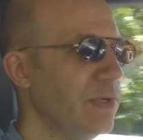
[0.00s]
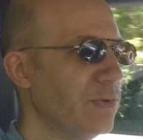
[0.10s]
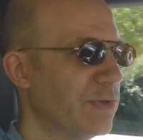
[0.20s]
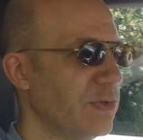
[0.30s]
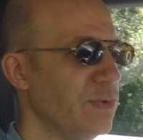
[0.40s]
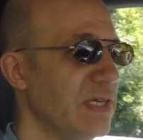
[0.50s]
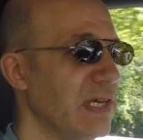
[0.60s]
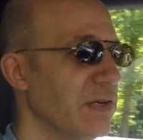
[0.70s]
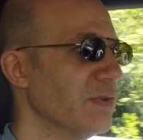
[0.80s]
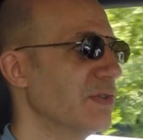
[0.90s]
used to
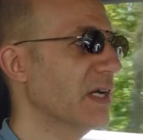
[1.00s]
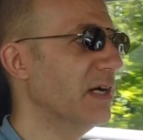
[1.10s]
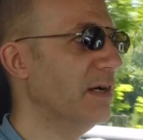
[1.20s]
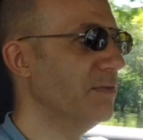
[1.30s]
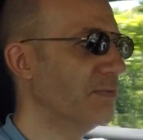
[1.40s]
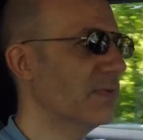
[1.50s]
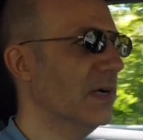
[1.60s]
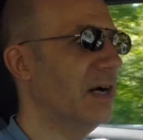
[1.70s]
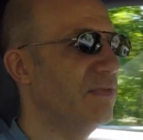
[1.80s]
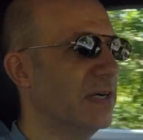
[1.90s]
years of
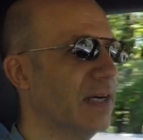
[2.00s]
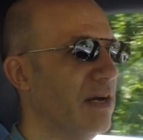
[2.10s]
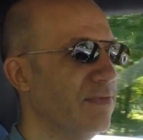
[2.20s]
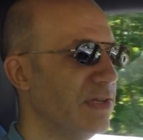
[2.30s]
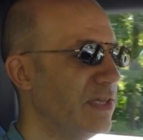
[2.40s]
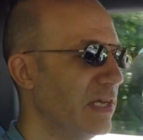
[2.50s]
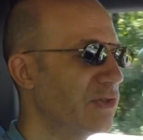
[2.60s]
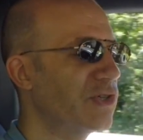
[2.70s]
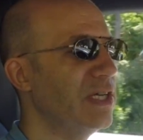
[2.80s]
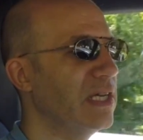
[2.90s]
a
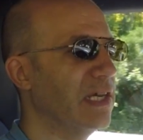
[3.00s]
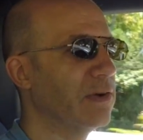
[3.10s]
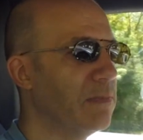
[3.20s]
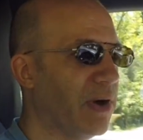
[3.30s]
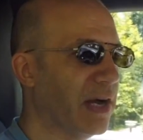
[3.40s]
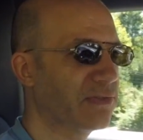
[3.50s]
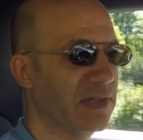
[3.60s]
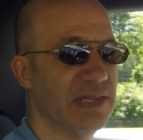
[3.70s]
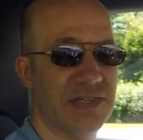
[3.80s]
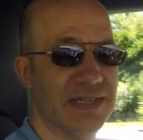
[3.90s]
DSG gearbox
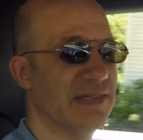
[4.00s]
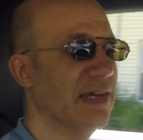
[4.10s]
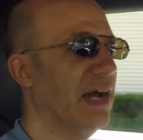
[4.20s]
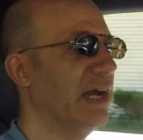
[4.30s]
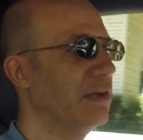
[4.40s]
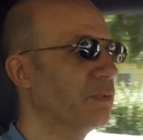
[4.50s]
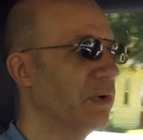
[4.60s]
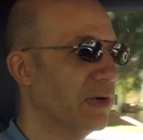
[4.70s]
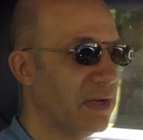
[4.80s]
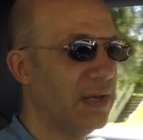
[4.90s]
in the GTIs
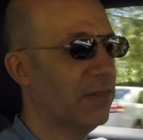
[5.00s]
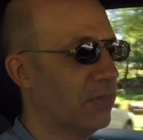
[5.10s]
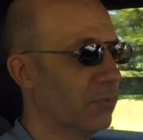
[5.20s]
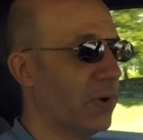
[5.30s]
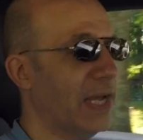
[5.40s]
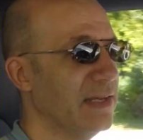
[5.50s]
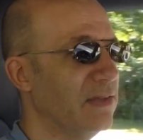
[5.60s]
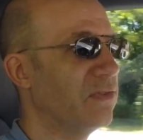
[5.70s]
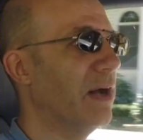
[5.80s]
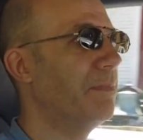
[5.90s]
where the right
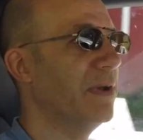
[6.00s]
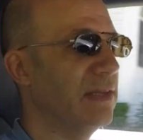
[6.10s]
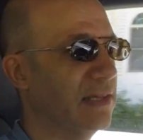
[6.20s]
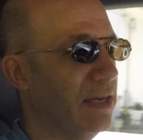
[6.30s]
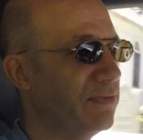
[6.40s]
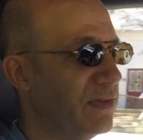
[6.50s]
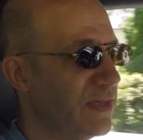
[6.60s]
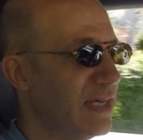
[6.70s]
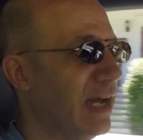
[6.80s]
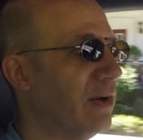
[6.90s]
is up and the left is
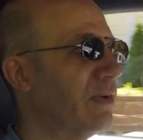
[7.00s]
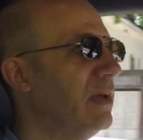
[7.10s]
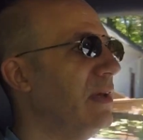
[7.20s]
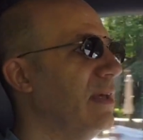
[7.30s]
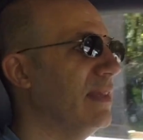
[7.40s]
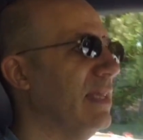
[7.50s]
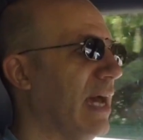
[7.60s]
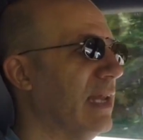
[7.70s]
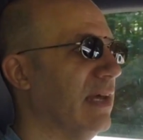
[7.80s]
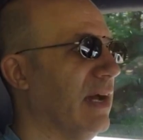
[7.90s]
down,
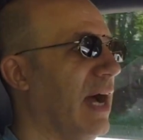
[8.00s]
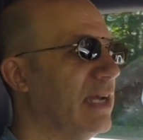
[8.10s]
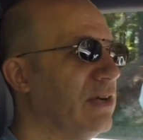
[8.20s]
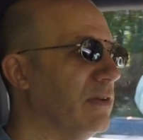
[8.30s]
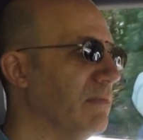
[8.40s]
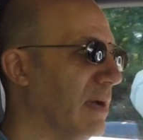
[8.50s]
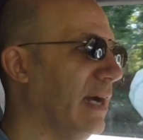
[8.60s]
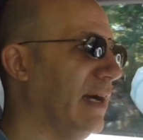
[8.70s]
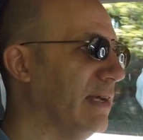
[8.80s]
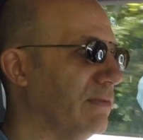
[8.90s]
that I
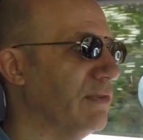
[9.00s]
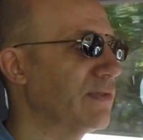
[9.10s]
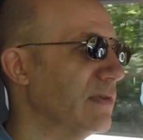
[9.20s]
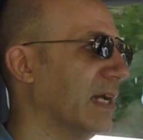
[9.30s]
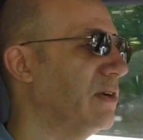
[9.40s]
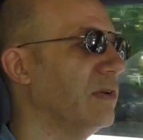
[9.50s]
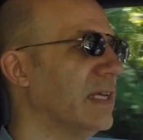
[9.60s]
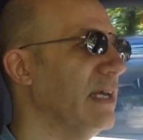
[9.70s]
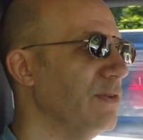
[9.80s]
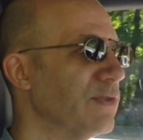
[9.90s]

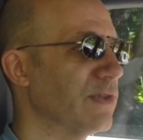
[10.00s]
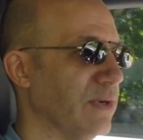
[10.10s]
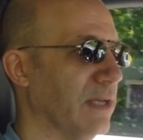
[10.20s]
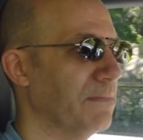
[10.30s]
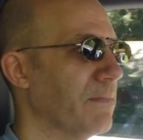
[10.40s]
couldn't get used to it.